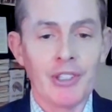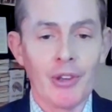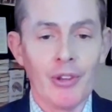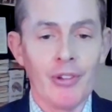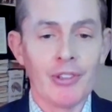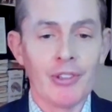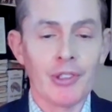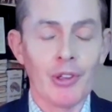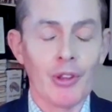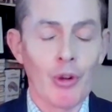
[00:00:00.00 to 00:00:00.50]

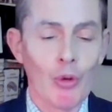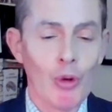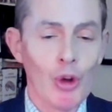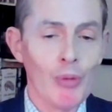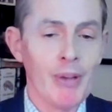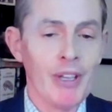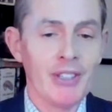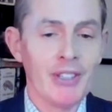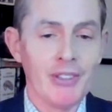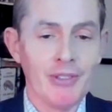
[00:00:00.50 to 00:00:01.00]
So there
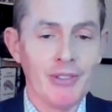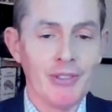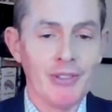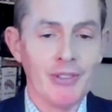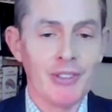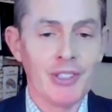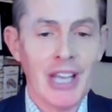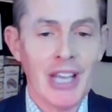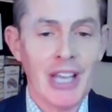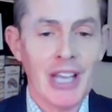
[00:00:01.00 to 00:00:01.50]
will be
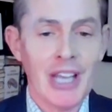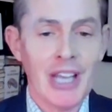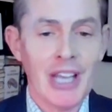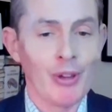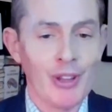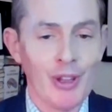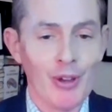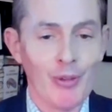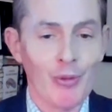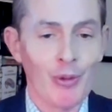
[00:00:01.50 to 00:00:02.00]

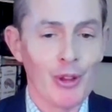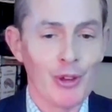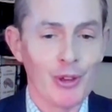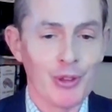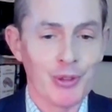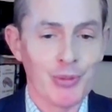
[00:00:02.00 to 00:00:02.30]
tax later when